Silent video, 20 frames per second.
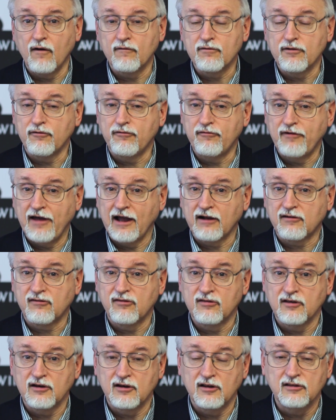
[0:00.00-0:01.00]
of the
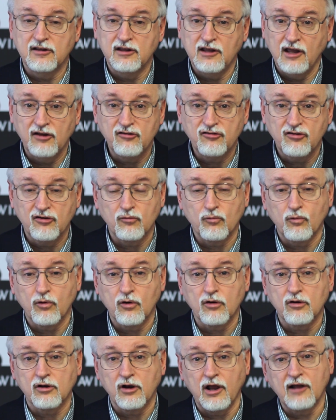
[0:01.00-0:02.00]
fact that in the ancient world,